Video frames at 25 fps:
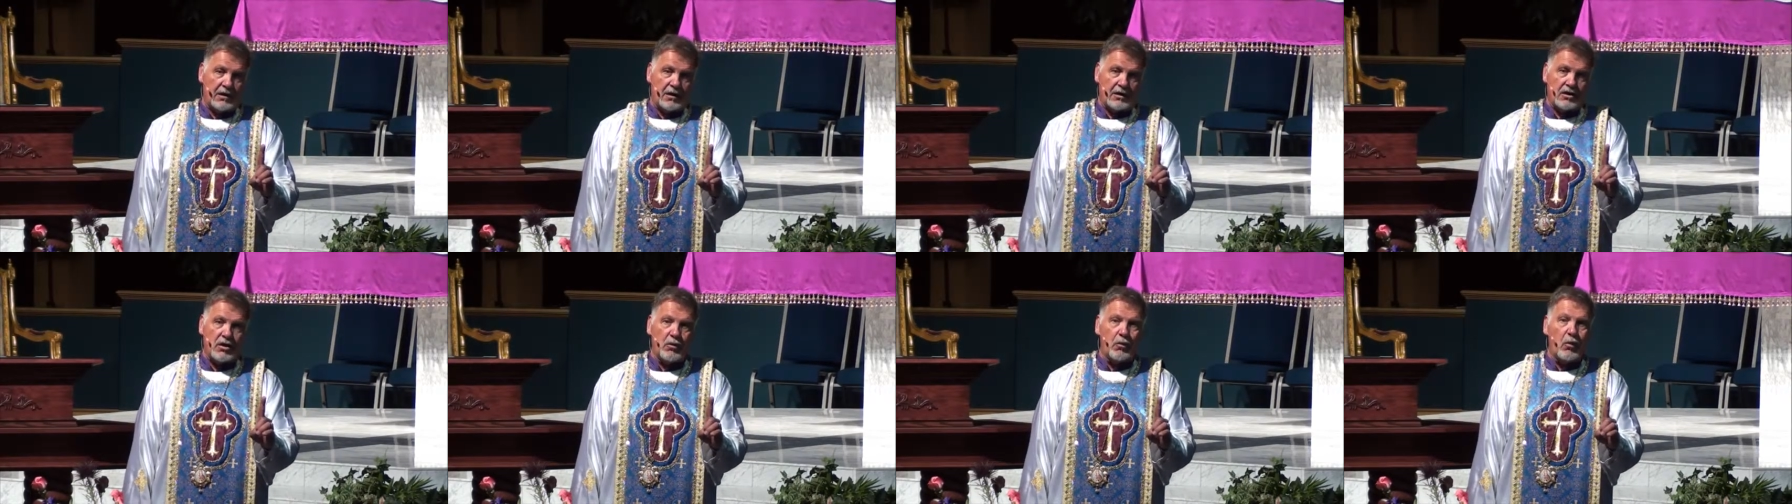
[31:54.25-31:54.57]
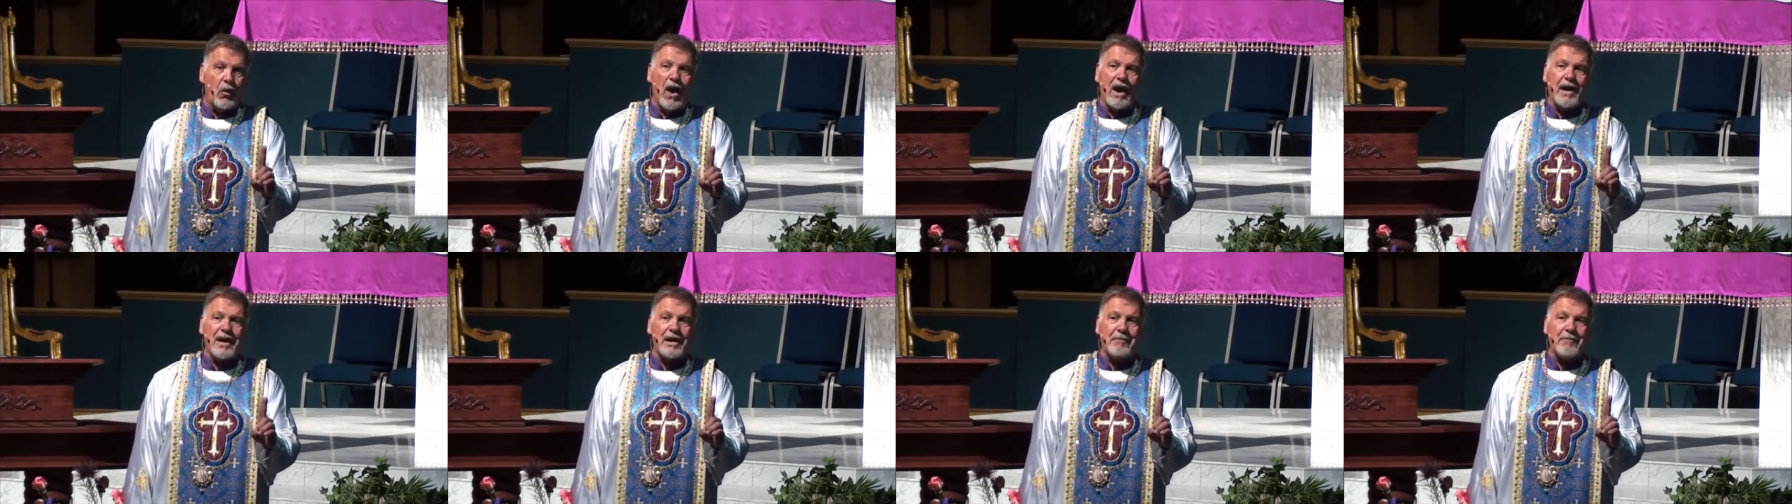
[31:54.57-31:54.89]
You
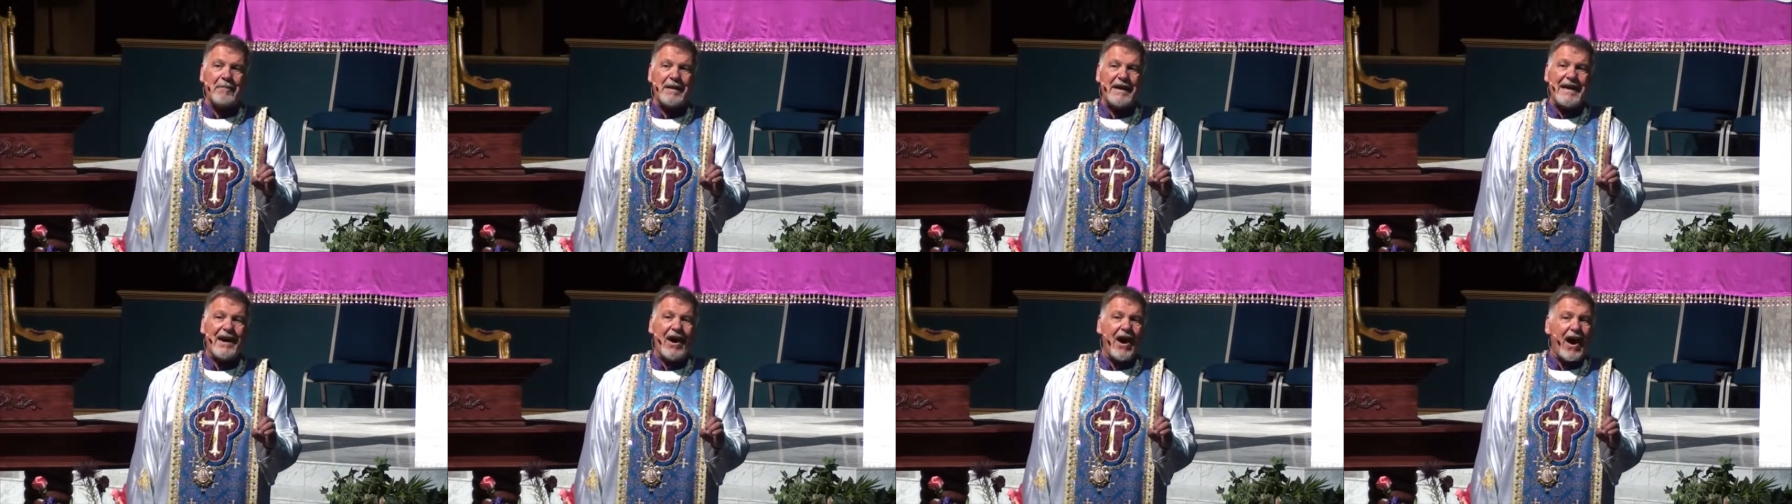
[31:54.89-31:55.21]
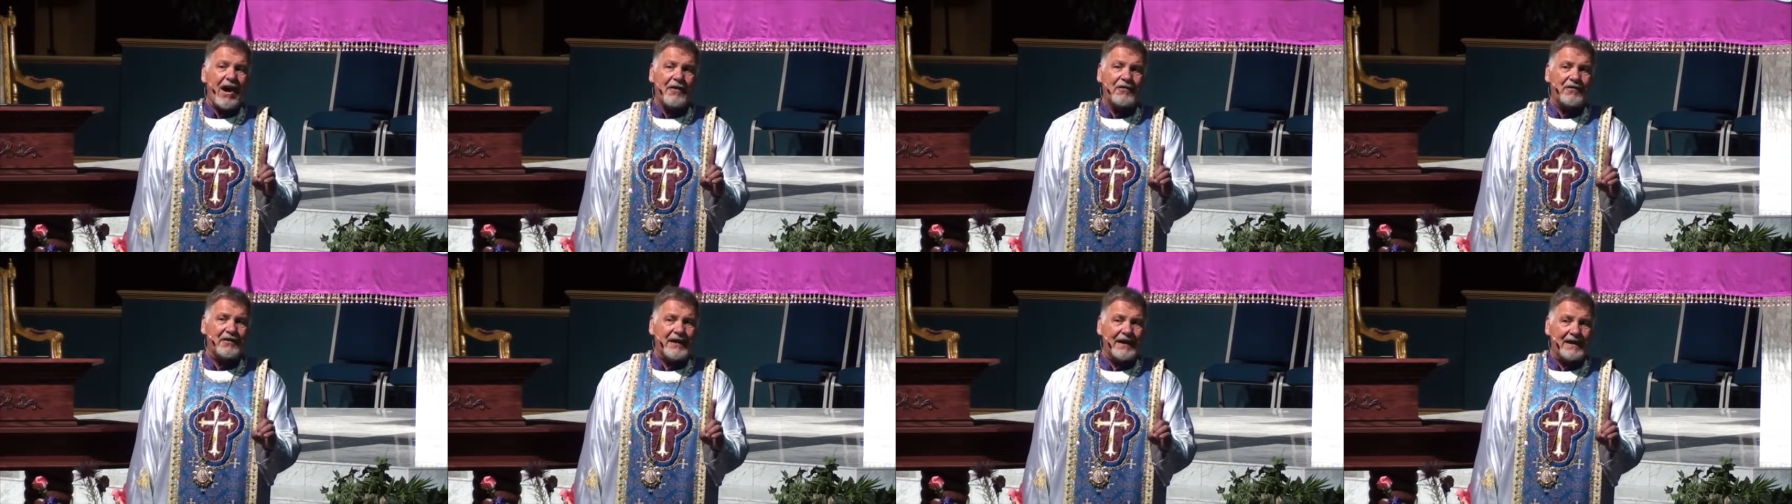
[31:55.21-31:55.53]
want to be
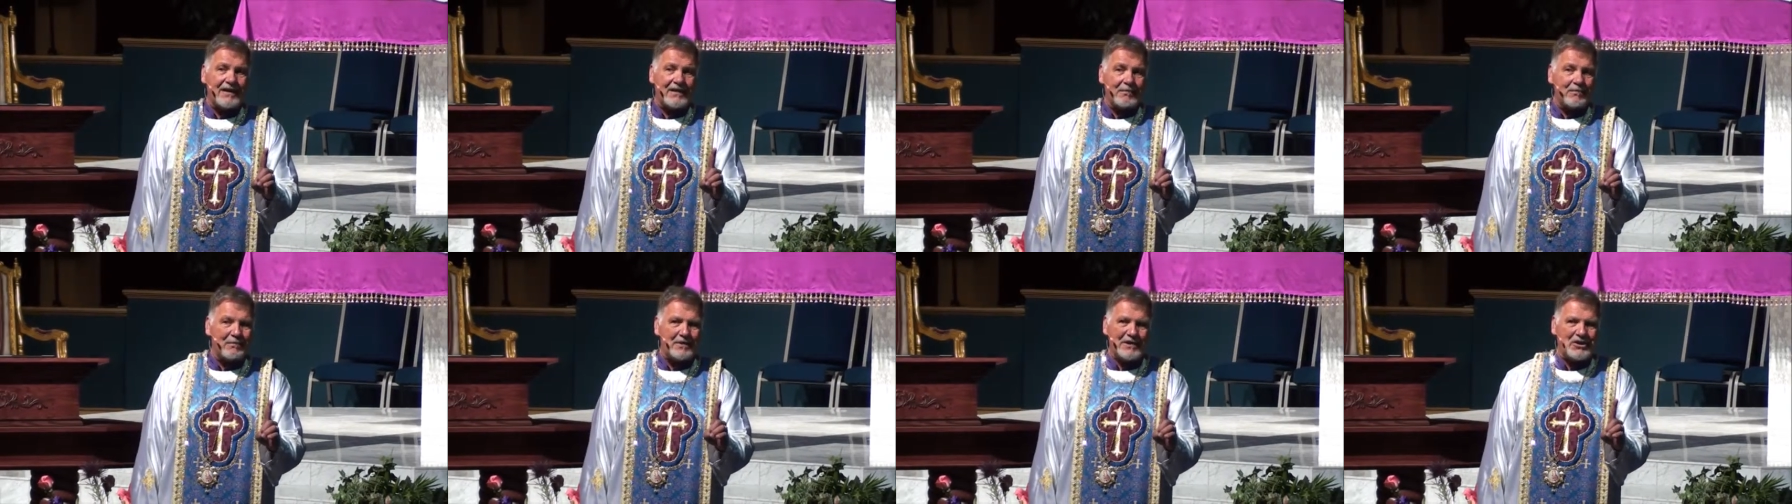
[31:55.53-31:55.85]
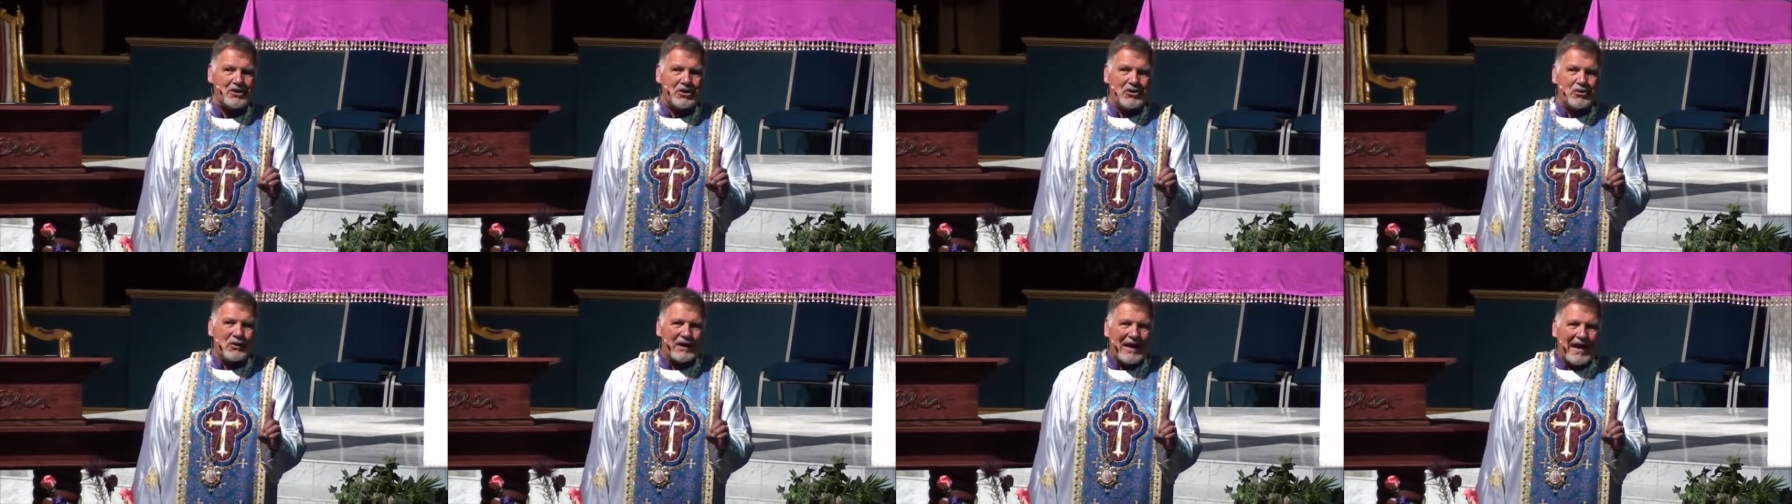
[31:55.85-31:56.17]
off it, but
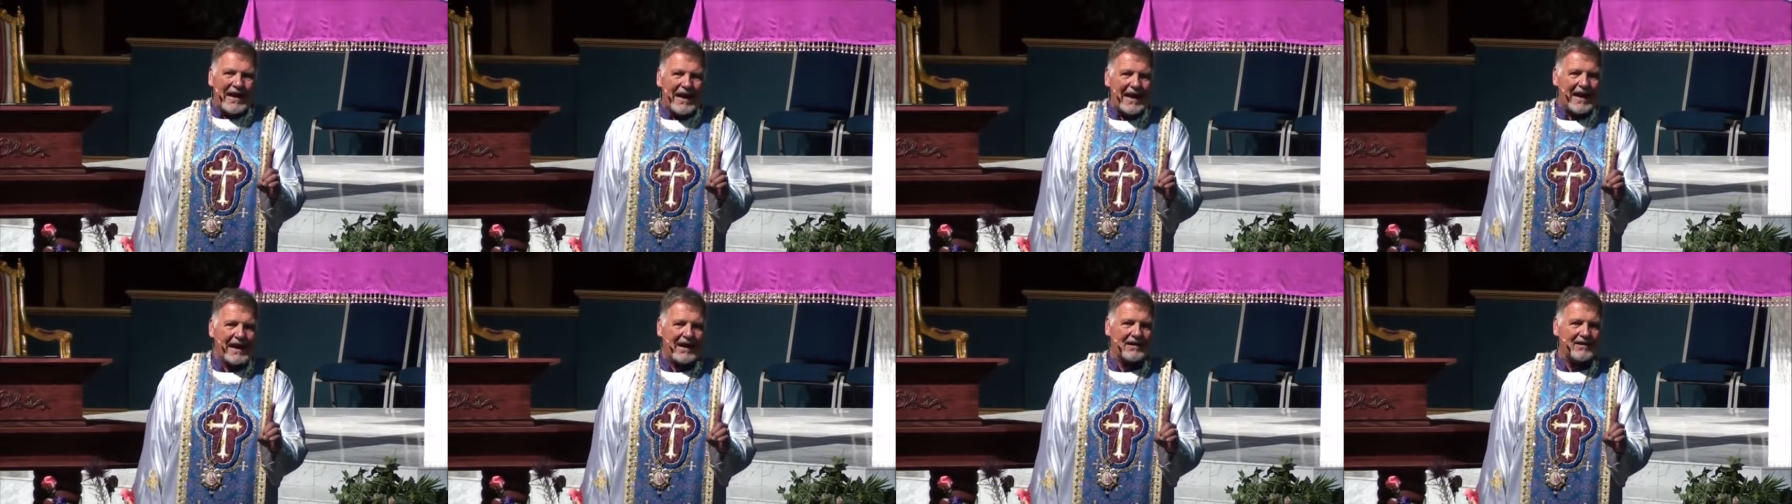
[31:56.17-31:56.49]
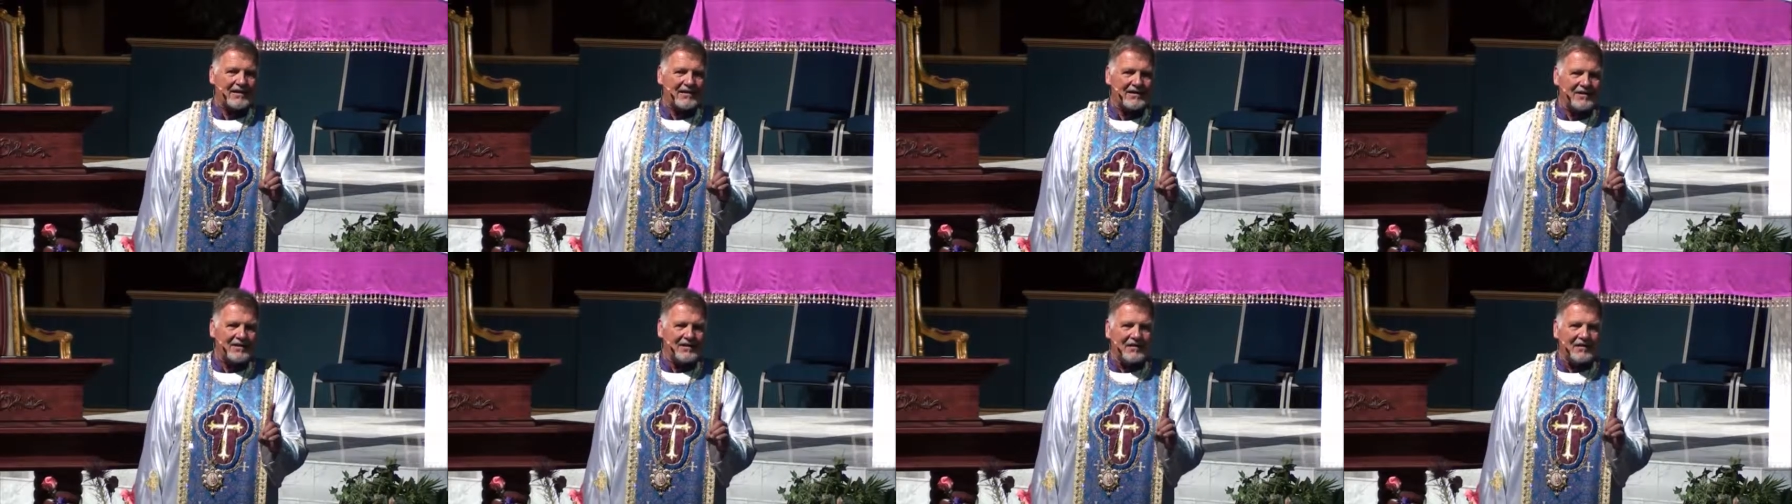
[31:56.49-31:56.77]
you can't